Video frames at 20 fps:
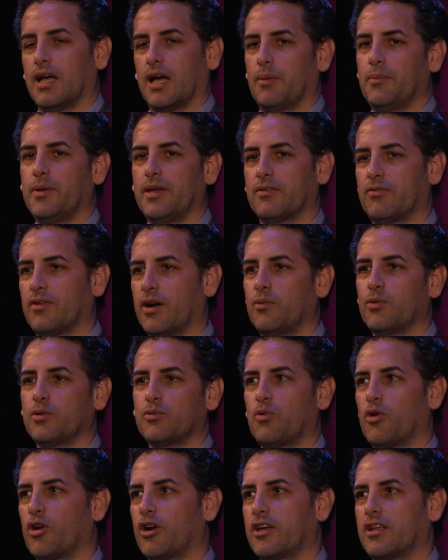I mean, if I would
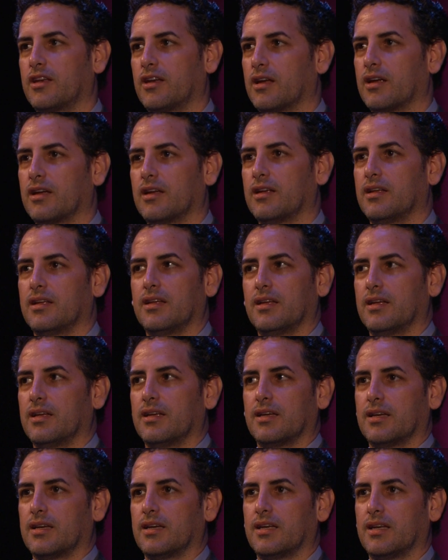work in
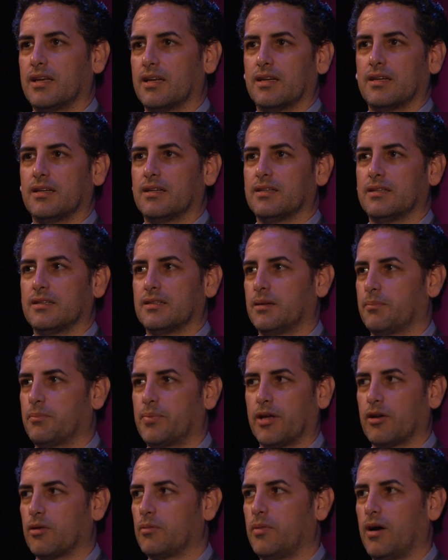a
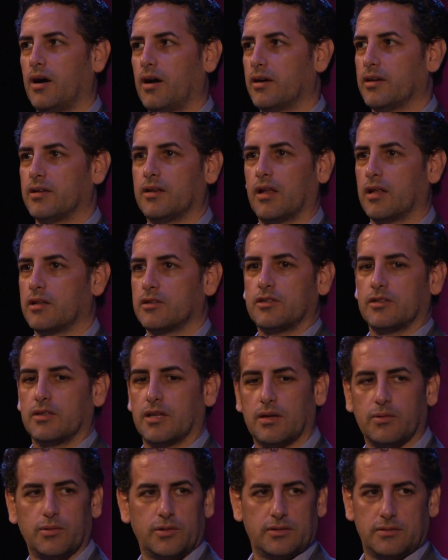piano bar in London,
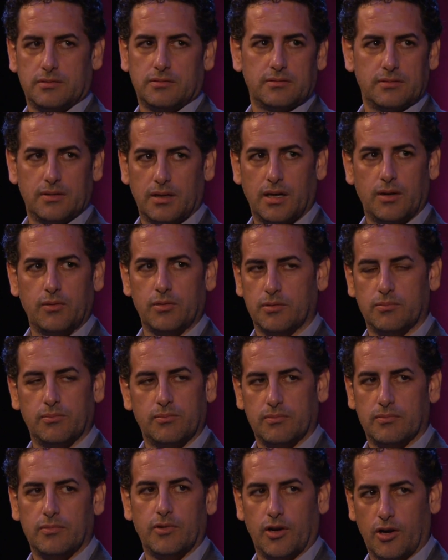I would
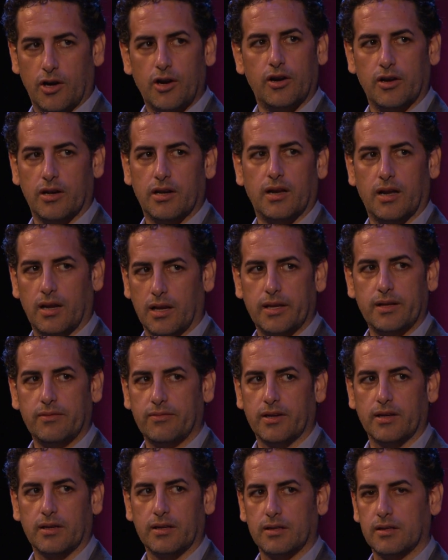earn a
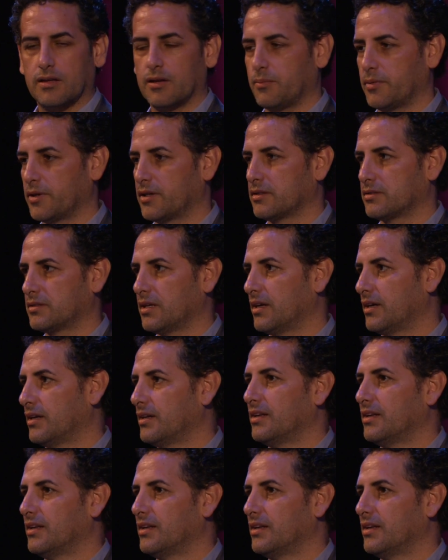living, you know, because I